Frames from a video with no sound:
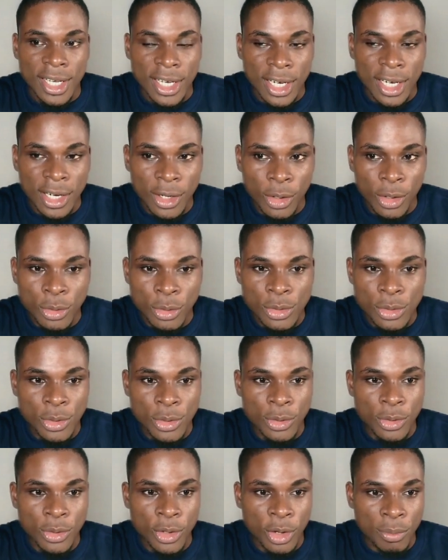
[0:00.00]

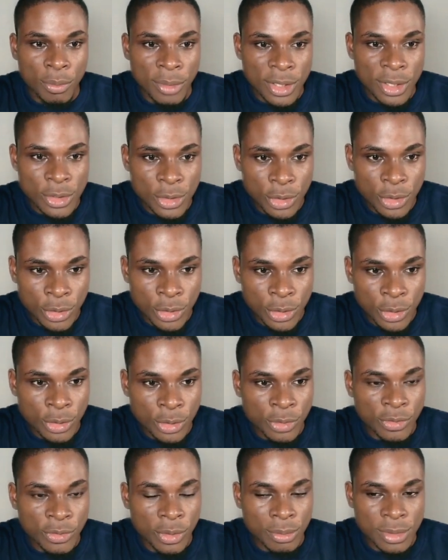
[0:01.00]
also coming to you
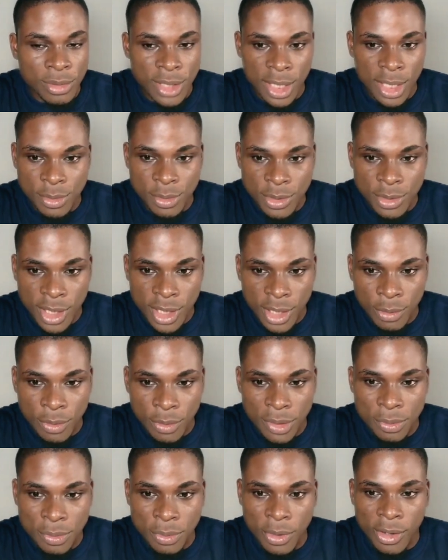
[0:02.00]
from time to time
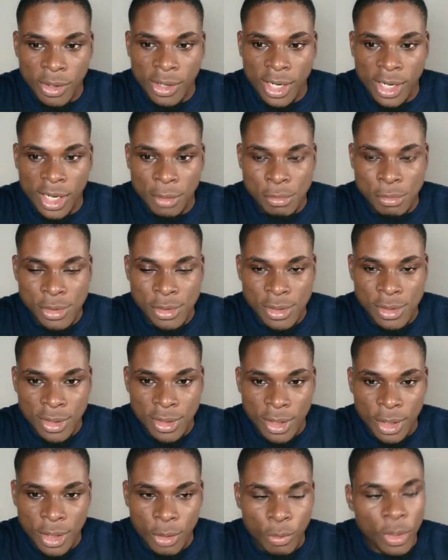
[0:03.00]
with programs?
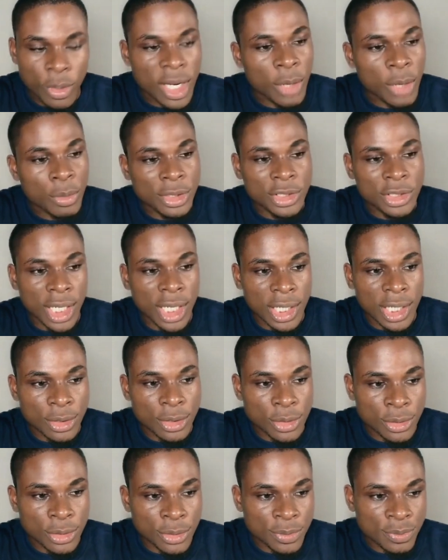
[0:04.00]
What are we trying to
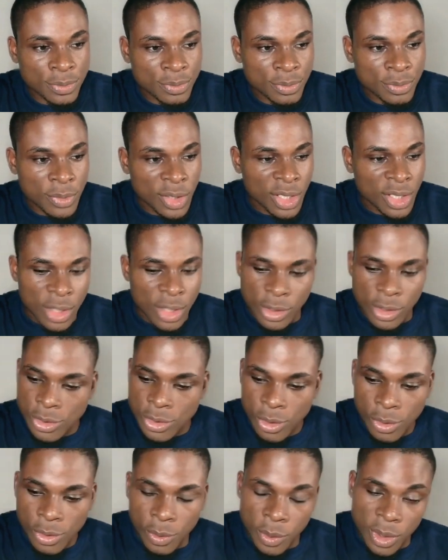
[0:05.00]
do?
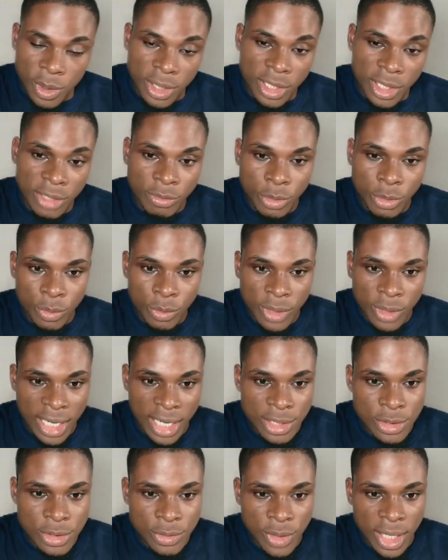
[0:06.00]
So if you would
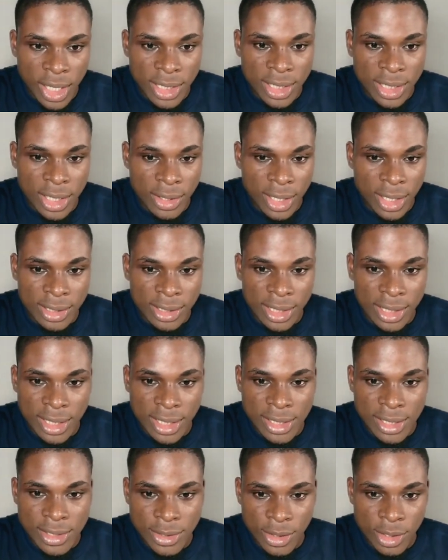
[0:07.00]
like to write down, I think
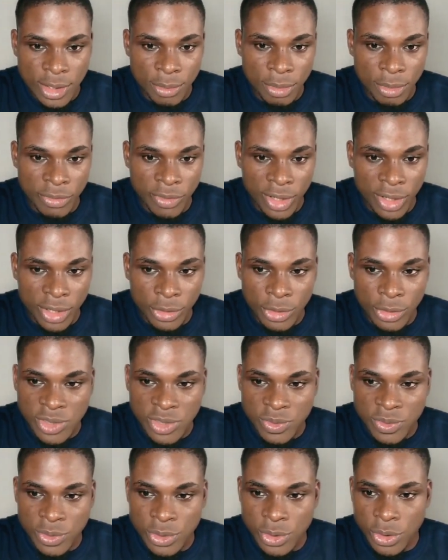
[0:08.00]
it's going to be very
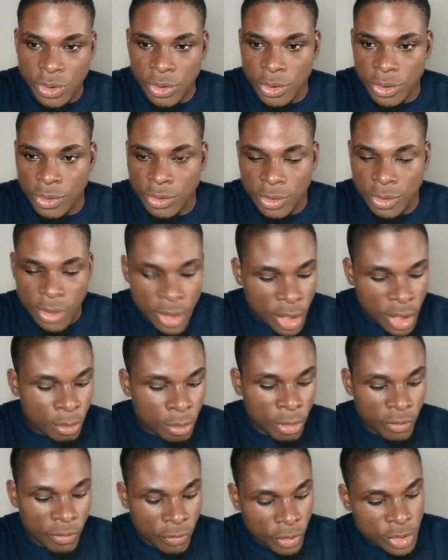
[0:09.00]
useful to you.
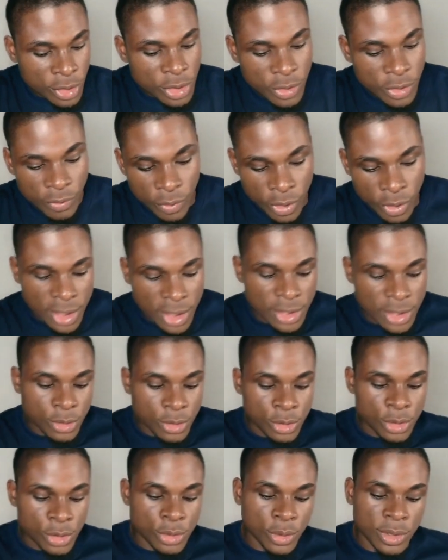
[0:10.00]
But first of all, it's
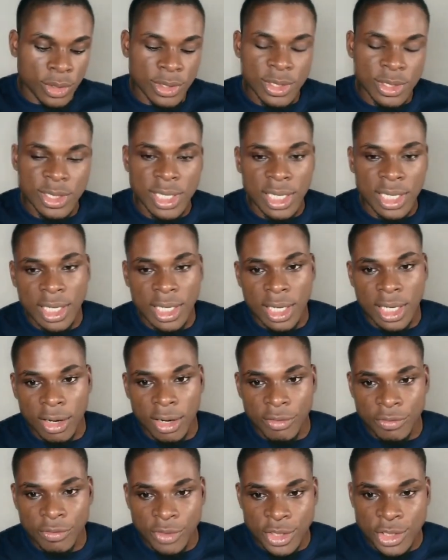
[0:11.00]
good to understand that
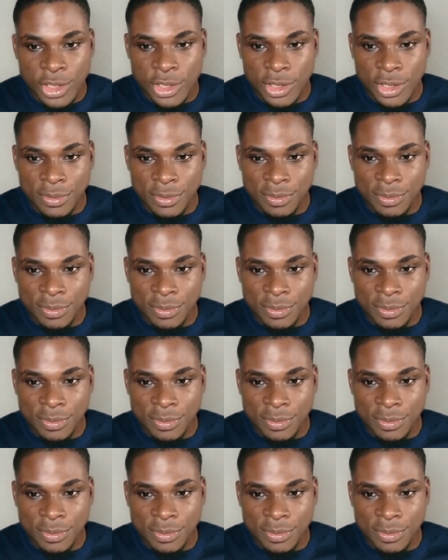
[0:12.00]
our vision